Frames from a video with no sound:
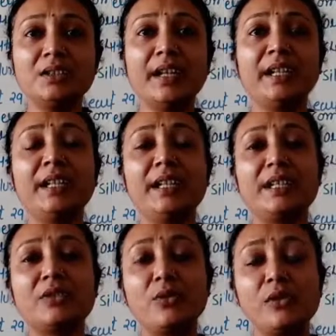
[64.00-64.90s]
and
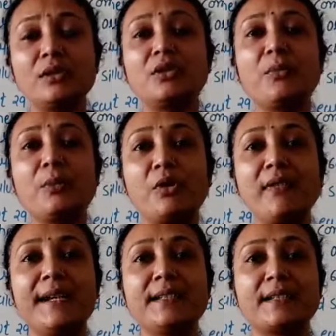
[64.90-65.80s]
it's also
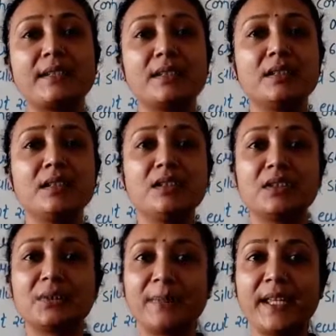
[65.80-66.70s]
provide us
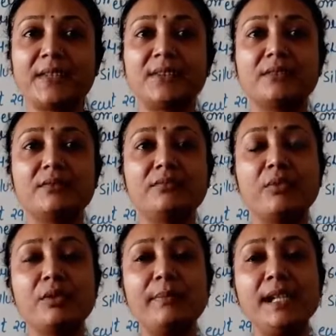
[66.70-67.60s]
space
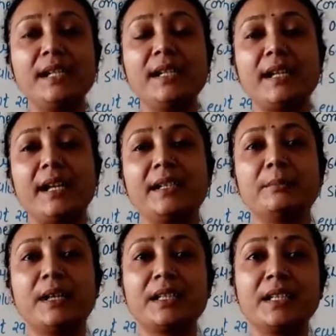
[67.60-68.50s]
for building and
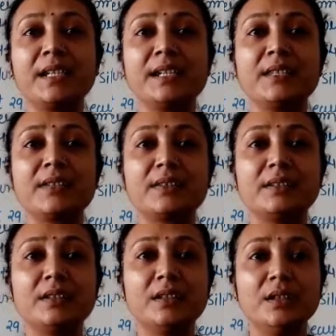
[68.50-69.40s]
materials
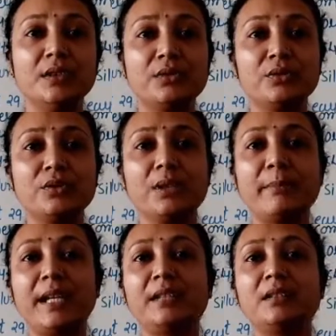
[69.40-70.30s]
to the
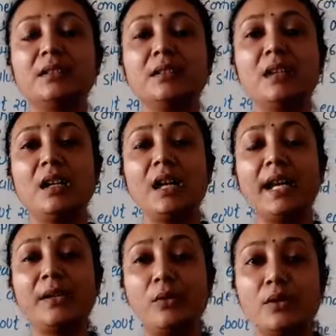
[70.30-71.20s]
man,
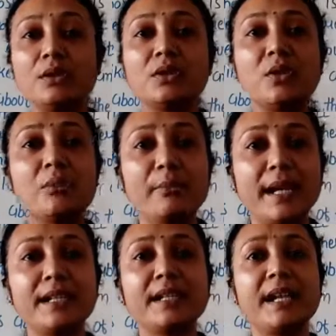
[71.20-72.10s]
and also
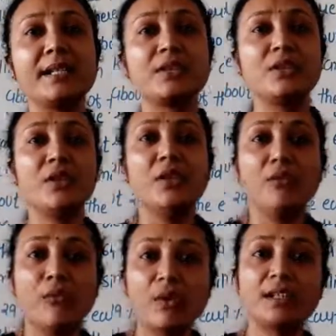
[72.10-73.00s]
man gets
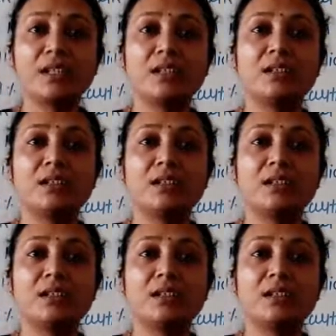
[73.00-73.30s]
water